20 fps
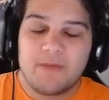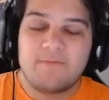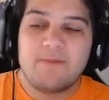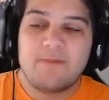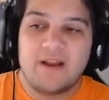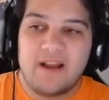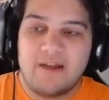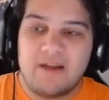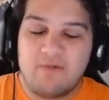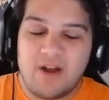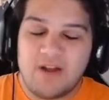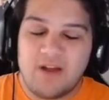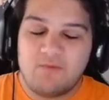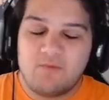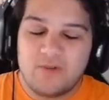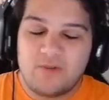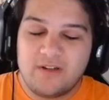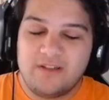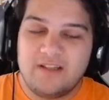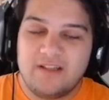But I
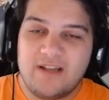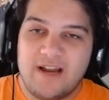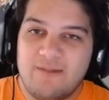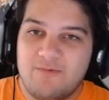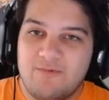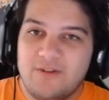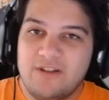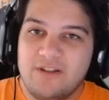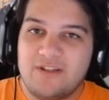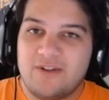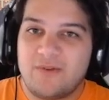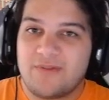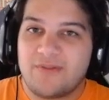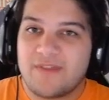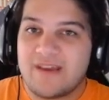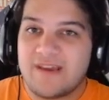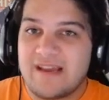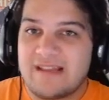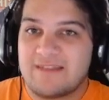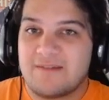really don't
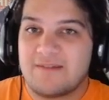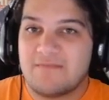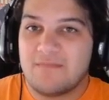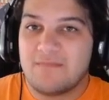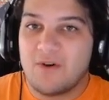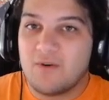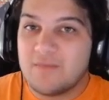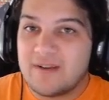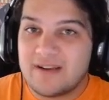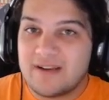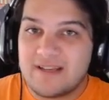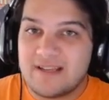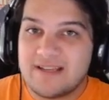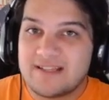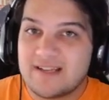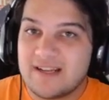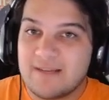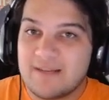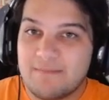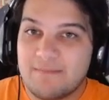think at the moment
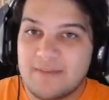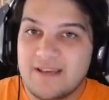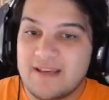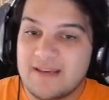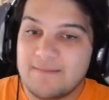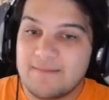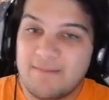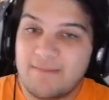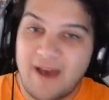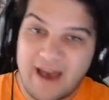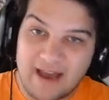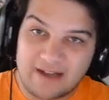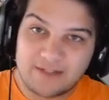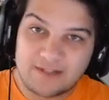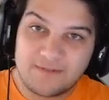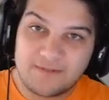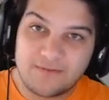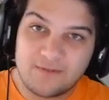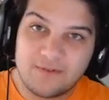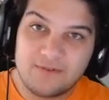he's going to be
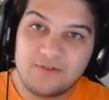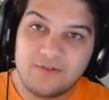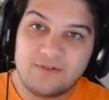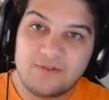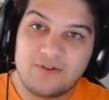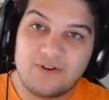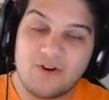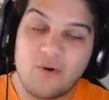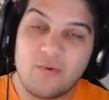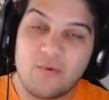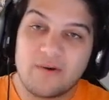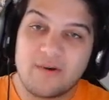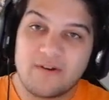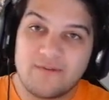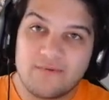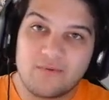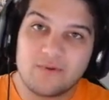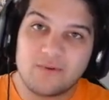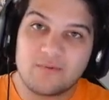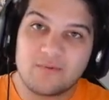impactful going
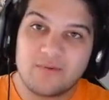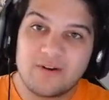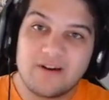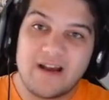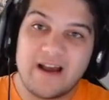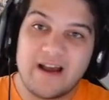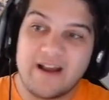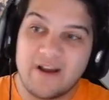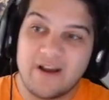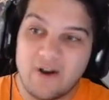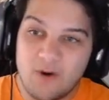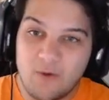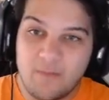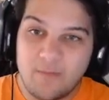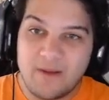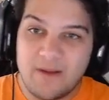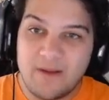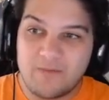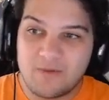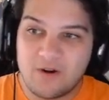forward. I
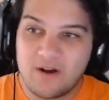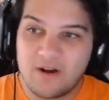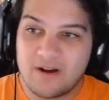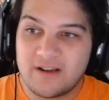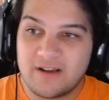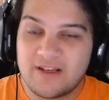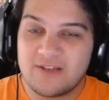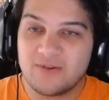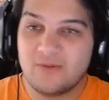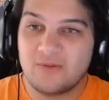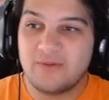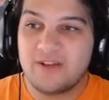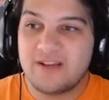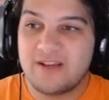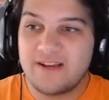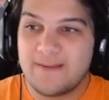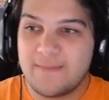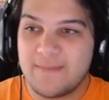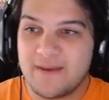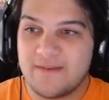hope I'm wrong. He's only
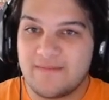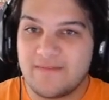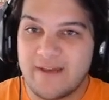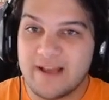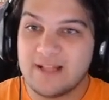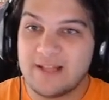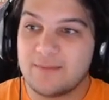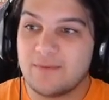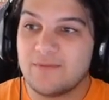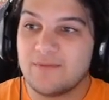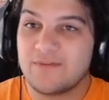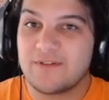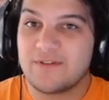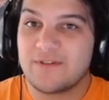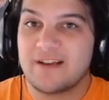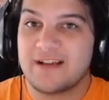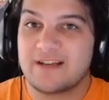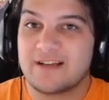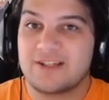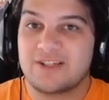going to be available for
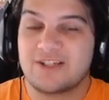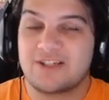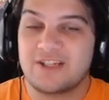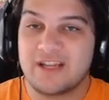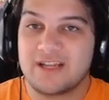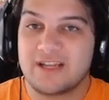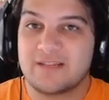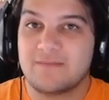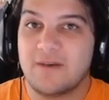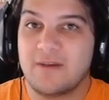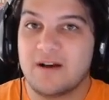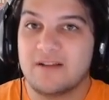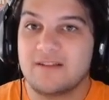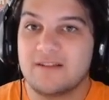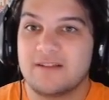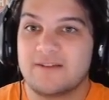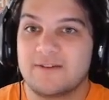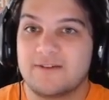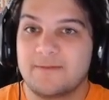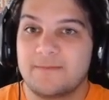the next 6
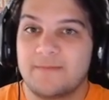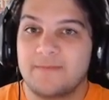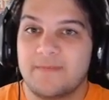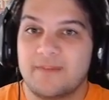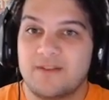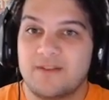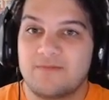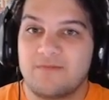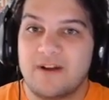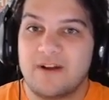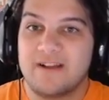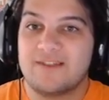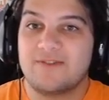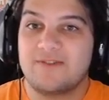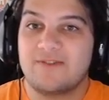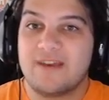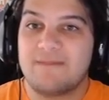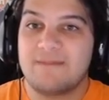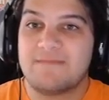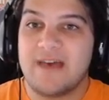months, right?
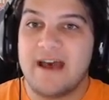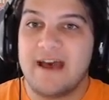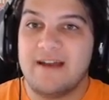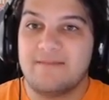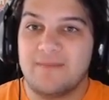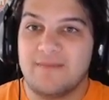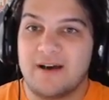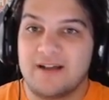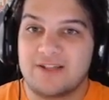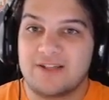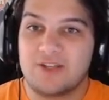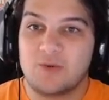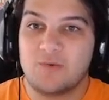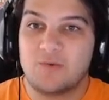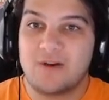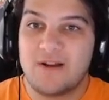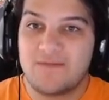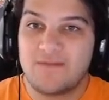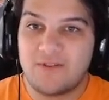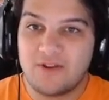So keep that in mind. So
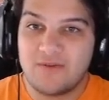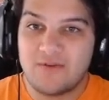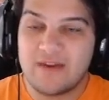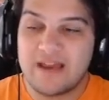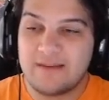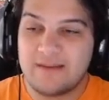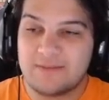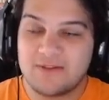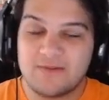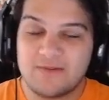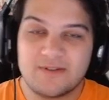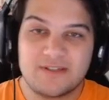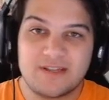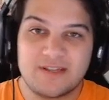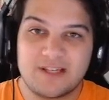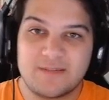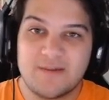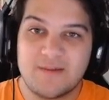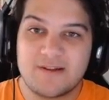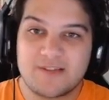whatever you get him to in
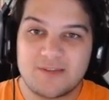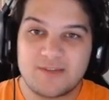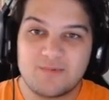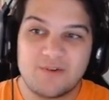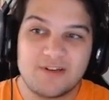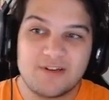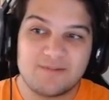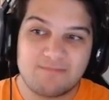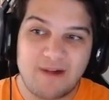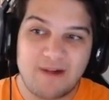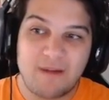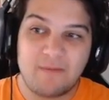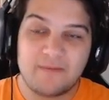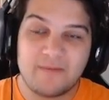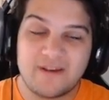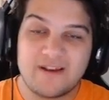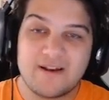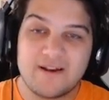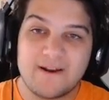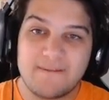6 months is what he's
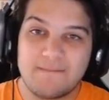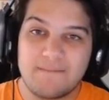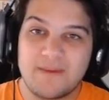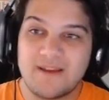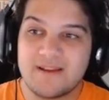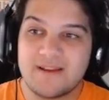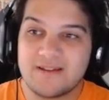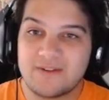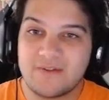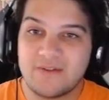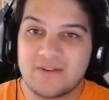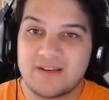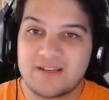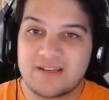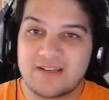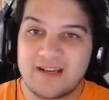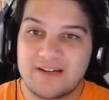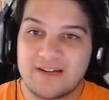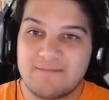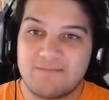probably going to be until they
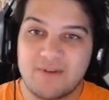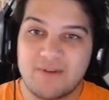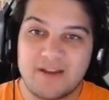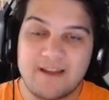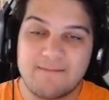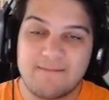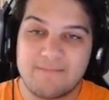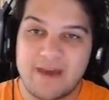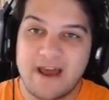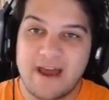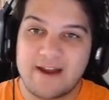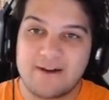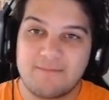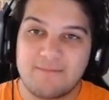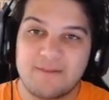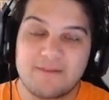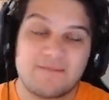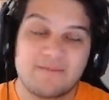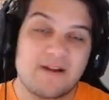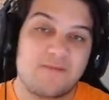decide to bring him back or
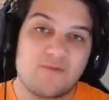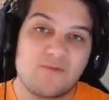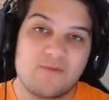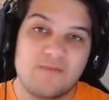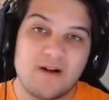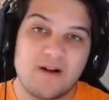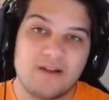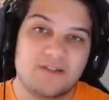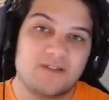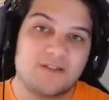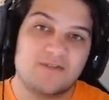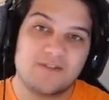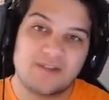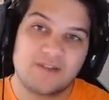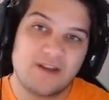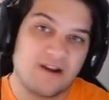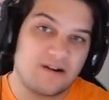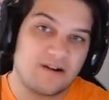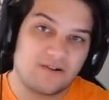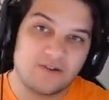bring back more
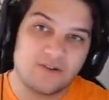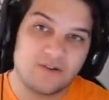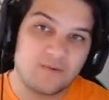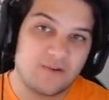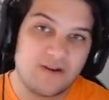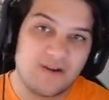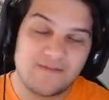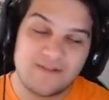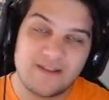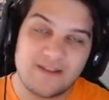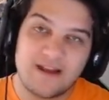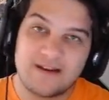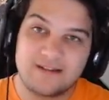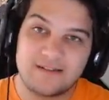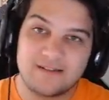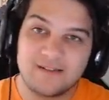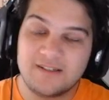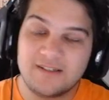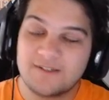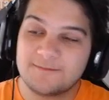MonsterVerse characters, whenever that
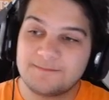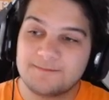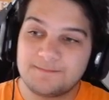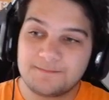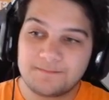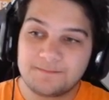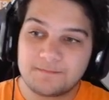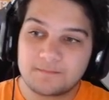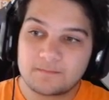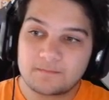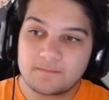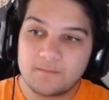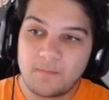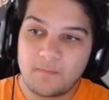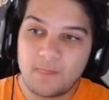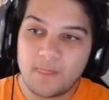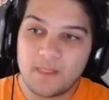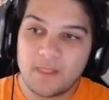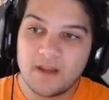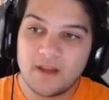is.
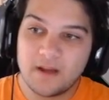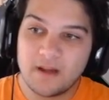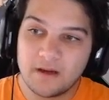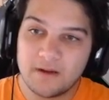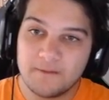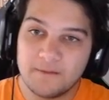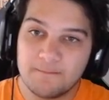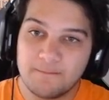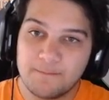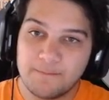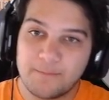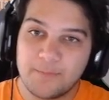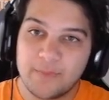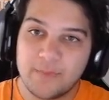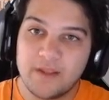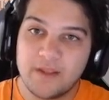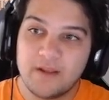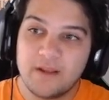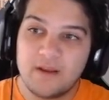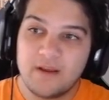
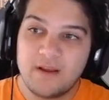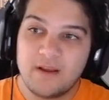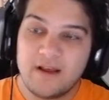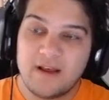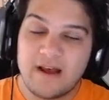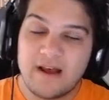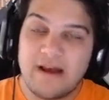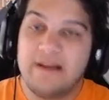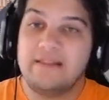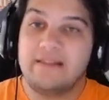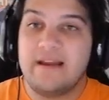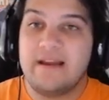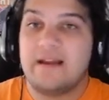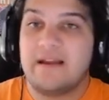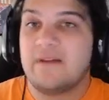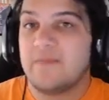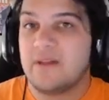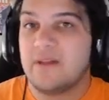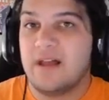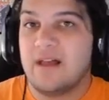I like
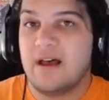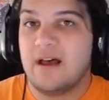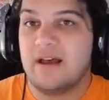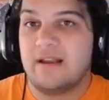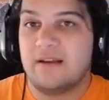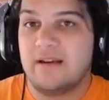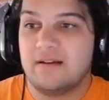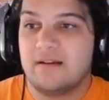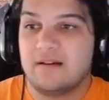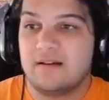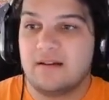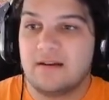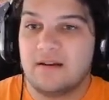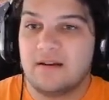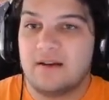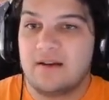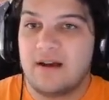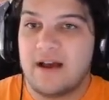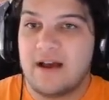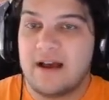him a lot.
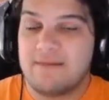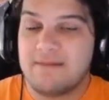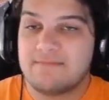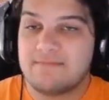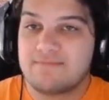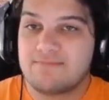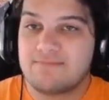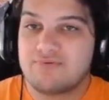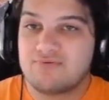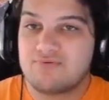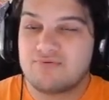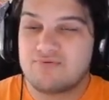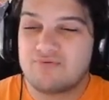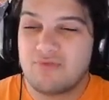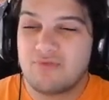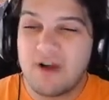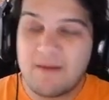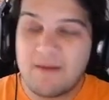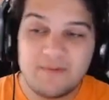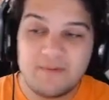I'm
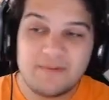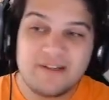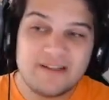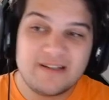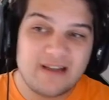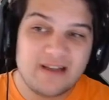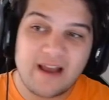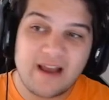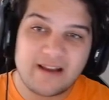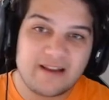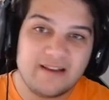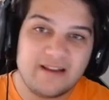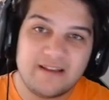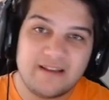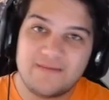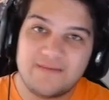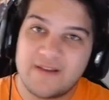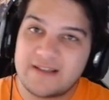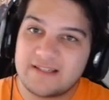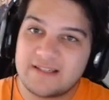probably not going to
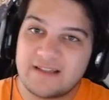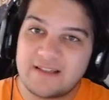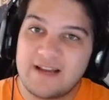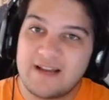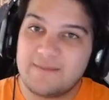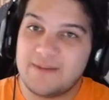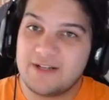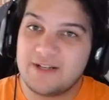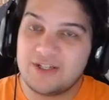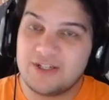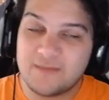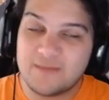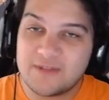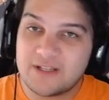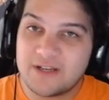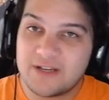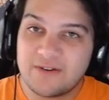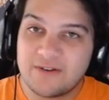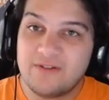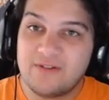invest a lot of my G
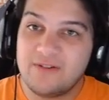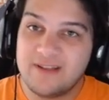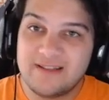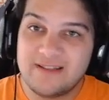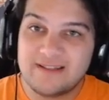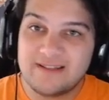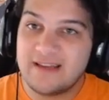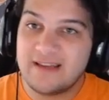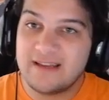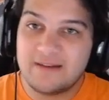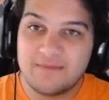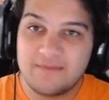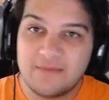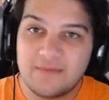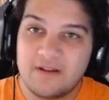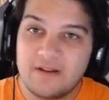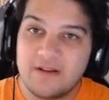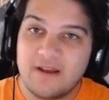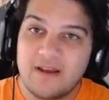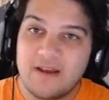material into
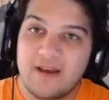him.